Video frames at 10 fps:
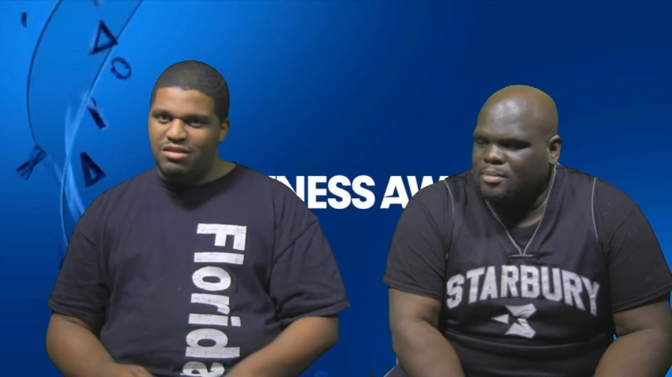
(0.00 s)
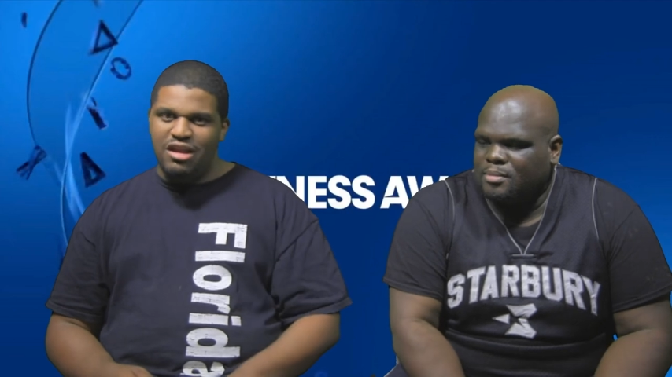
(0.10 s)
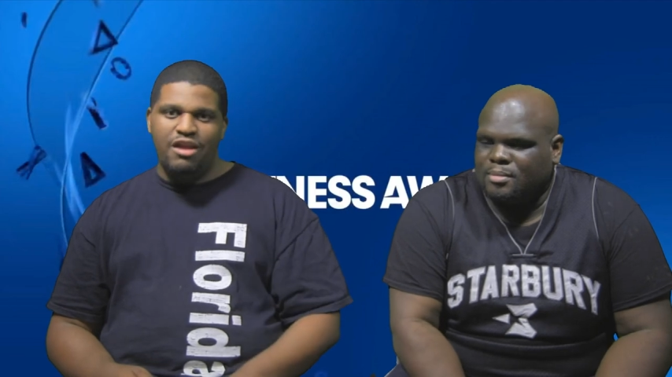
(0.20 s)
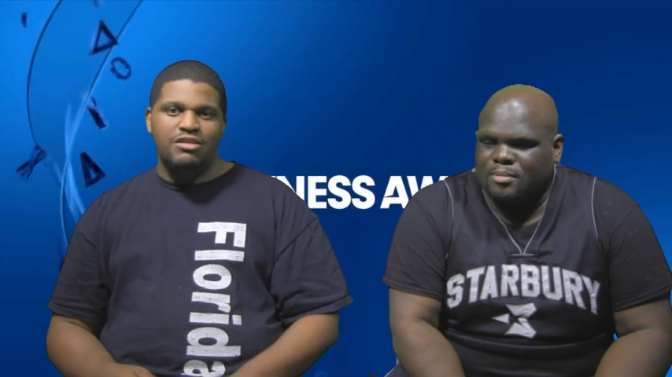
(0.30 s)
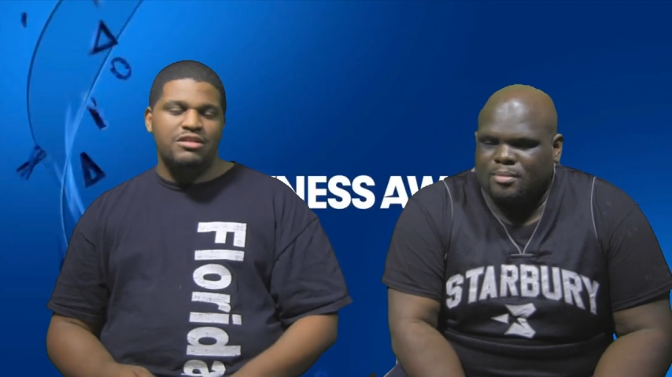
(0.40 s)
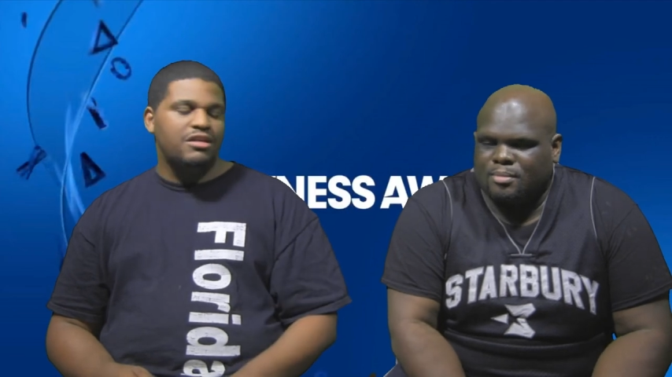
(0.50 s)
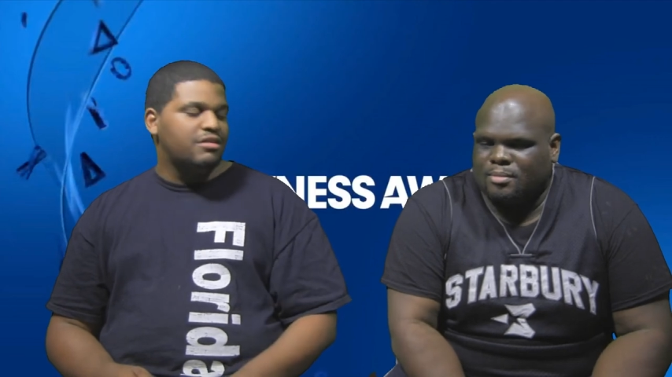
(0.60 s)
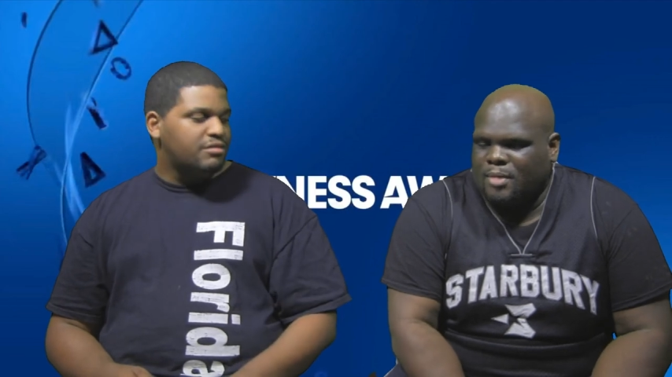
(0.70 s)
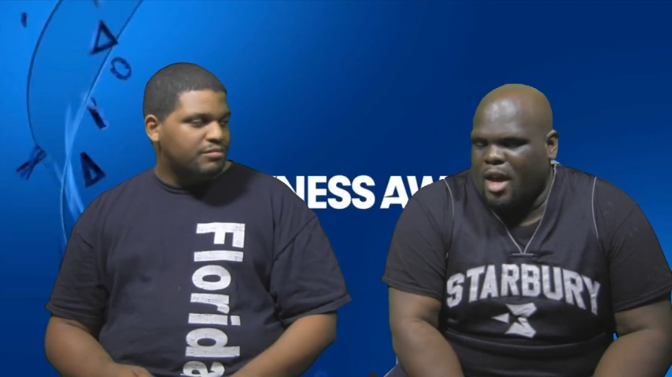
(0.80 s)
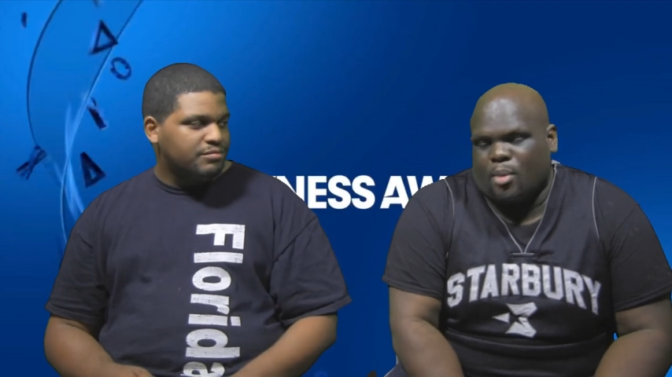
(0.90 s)
Speaker 1: guaranteed.
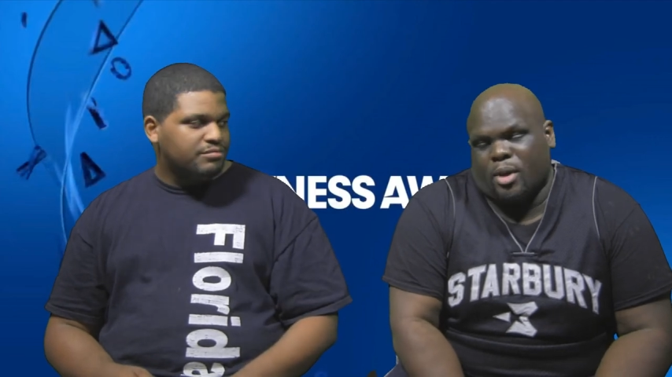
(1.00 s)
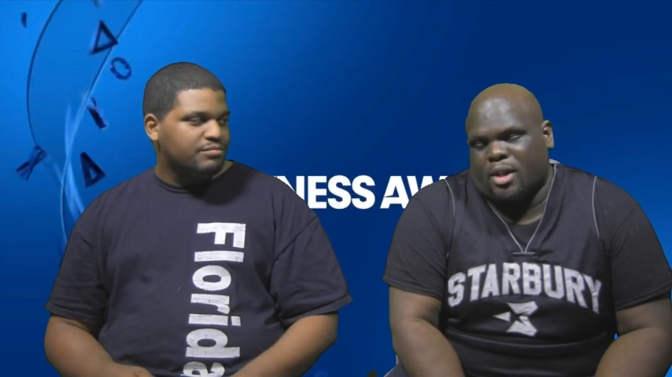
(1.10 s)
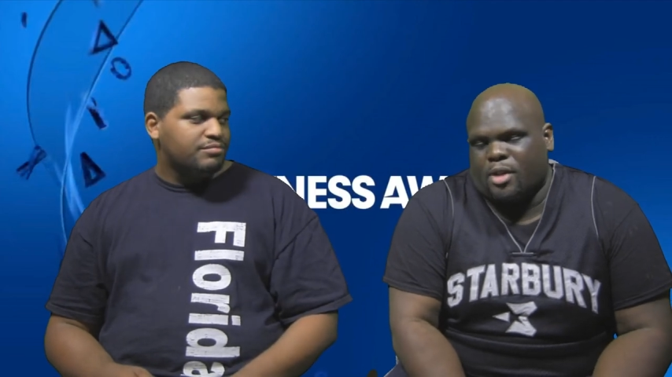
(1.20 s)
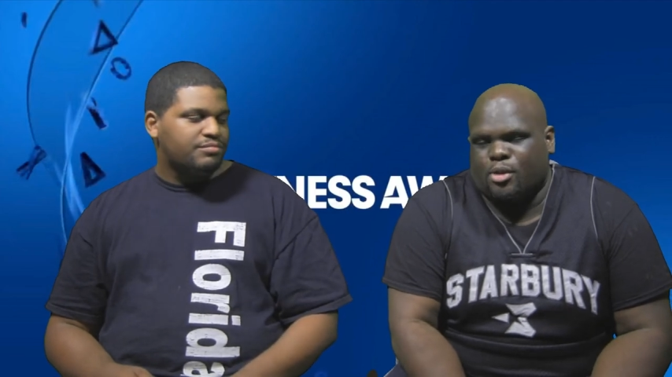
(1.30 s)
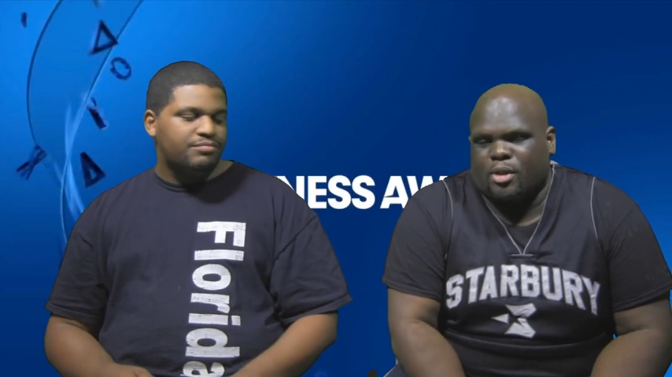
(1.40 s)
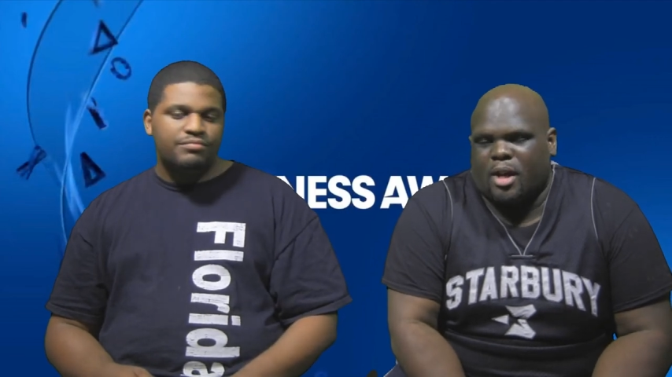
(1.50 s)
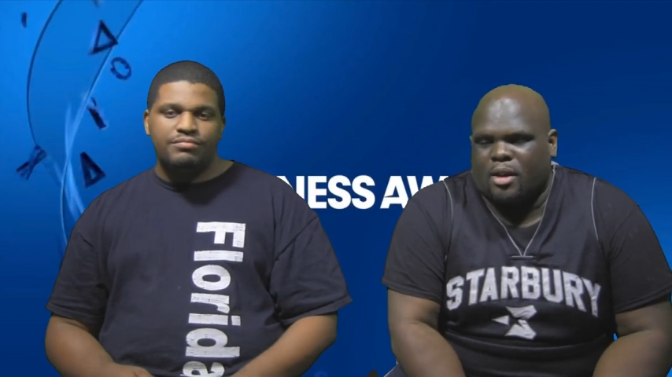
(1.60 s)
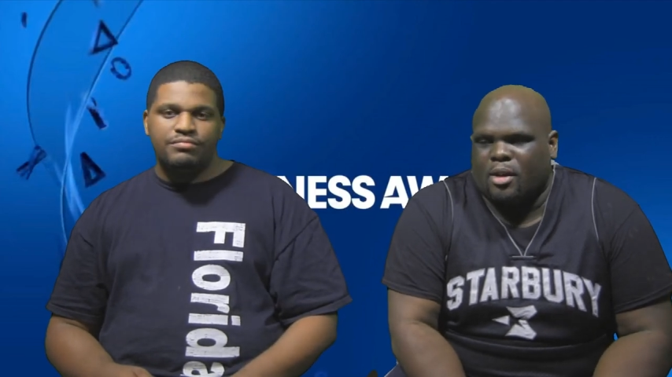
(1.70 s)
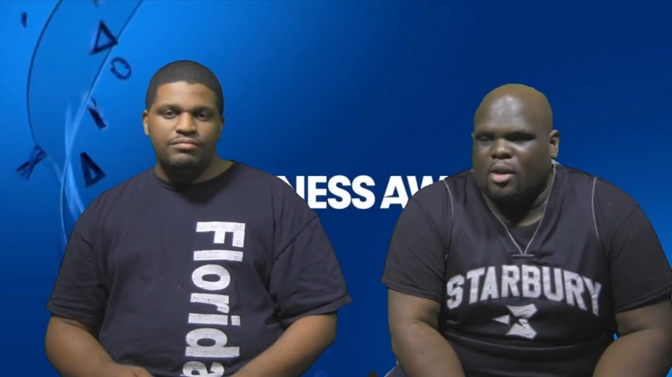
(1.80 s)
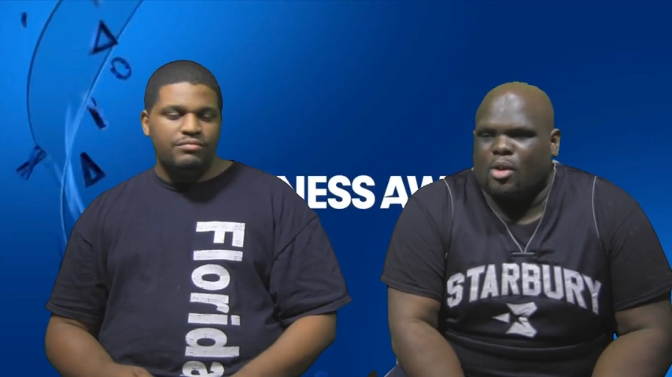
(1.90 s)
Speaker 2: Yeah, and we can answer that.
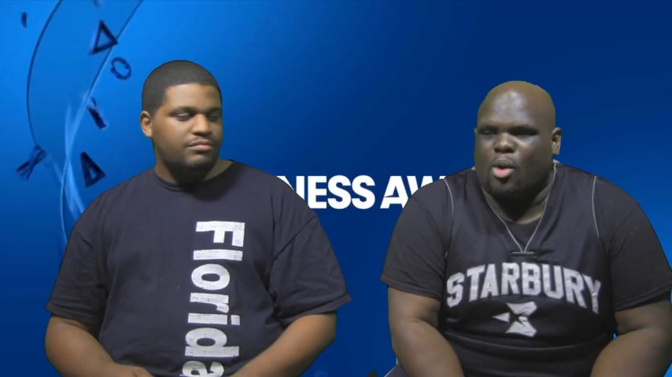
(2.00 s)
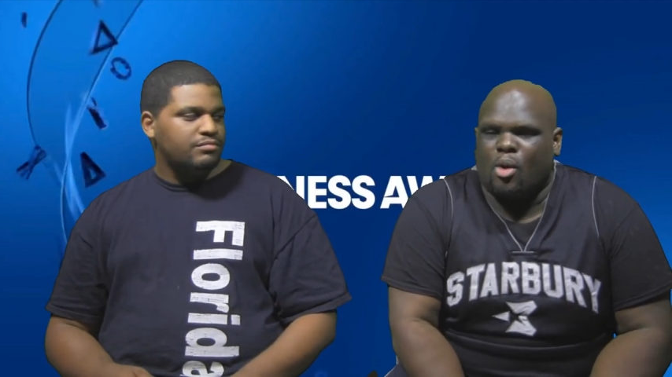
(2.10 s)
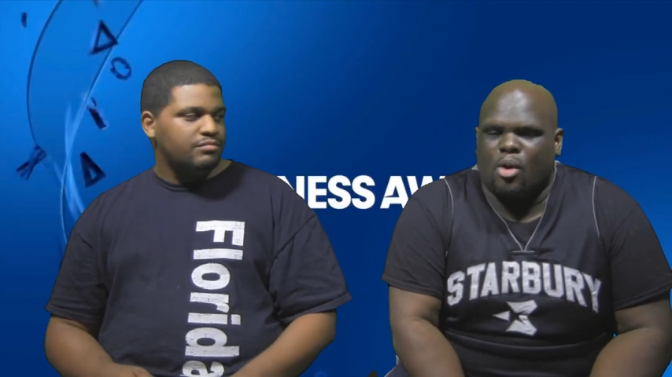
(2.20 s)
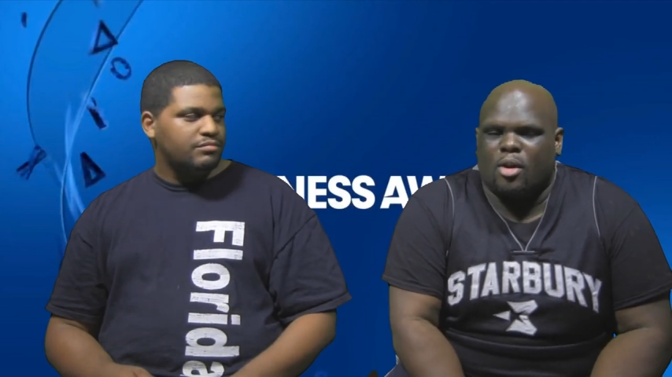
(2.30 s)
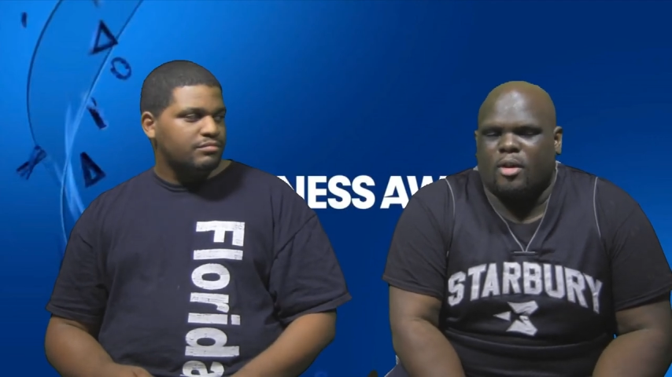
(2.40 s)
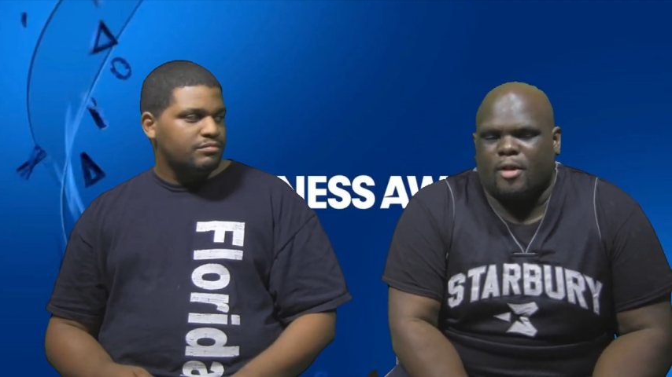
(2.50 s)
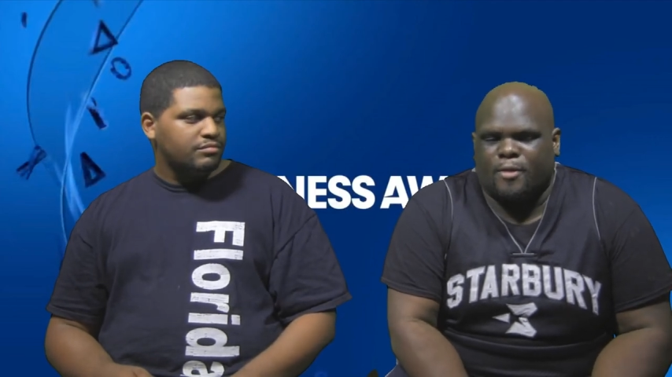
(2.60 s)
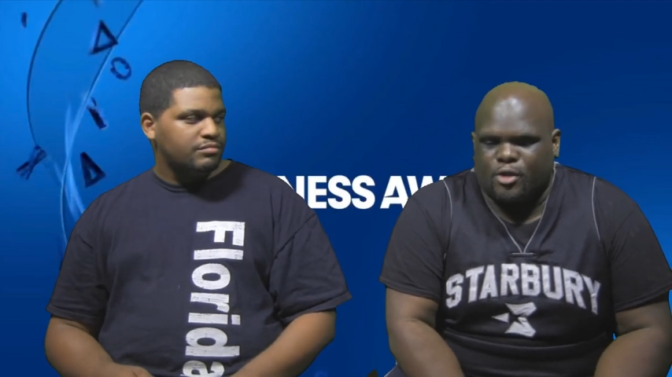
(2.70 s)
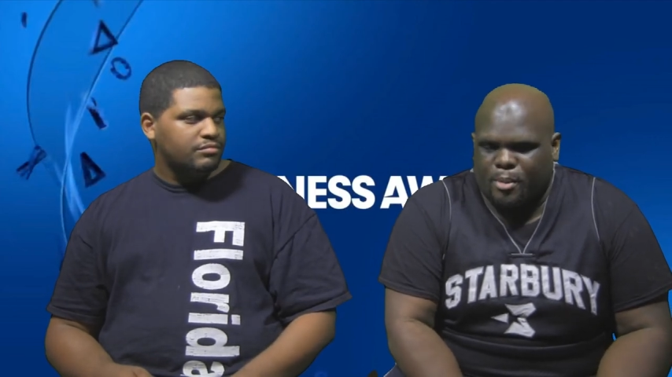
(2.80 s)
Or if it's